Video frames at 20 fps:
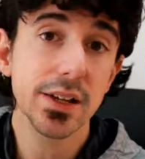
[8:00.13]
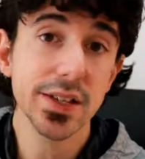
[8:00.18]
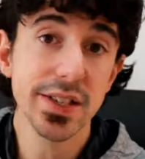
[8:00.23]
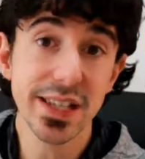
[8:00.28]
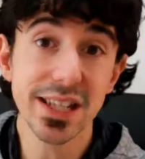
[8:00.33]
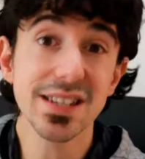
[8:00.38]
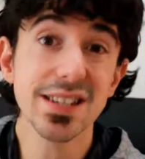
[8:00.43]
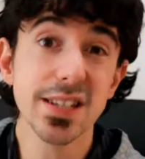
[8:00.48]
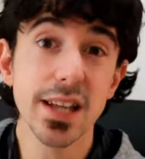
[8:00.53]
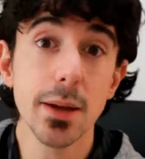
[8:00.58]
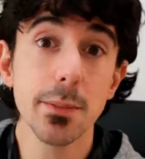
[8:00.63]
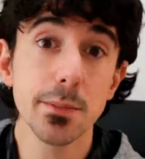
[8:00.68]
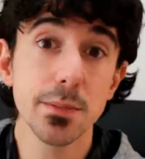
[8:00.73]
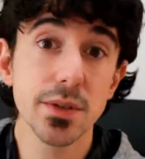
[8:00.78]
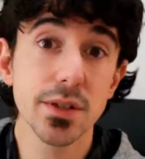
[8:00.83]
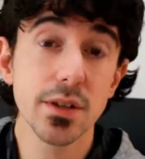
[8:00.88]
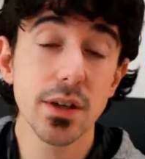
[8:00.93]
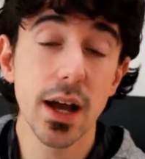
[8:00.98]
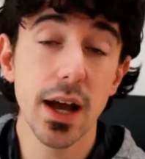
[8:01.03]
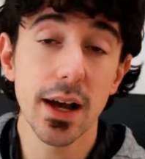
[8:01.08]

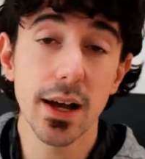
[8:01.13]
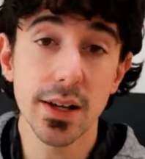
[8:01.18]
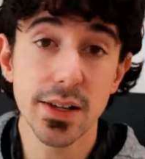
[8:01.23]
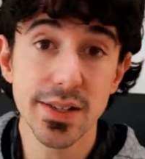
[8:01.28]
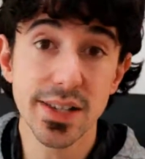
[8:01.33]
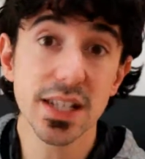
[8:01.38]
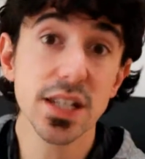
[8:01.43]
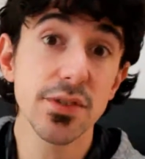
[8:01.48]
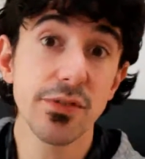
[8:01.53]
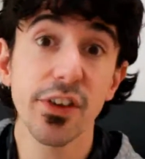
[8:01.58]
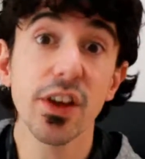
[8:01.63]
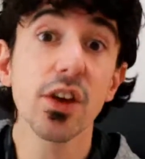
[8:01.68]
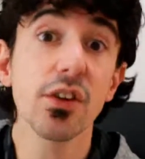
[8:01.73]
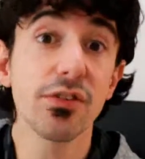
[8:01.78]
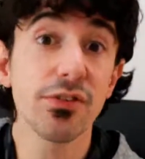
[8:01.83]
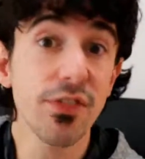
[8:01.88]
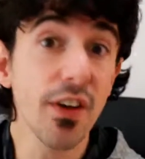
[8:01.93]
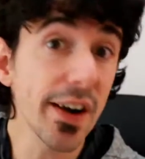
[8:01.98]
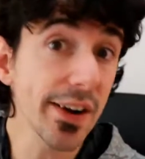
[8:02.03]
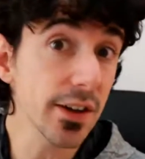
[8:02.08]
6-figure
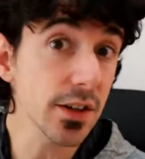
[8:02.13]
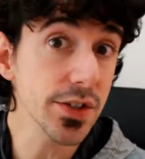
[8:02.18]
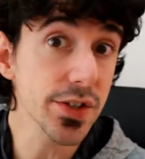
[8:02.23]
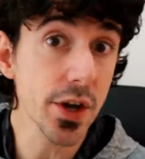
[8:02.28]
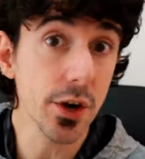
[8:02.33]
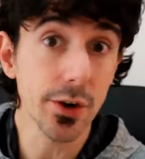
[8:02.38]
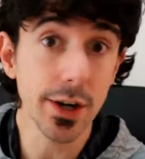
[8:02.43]
funnel,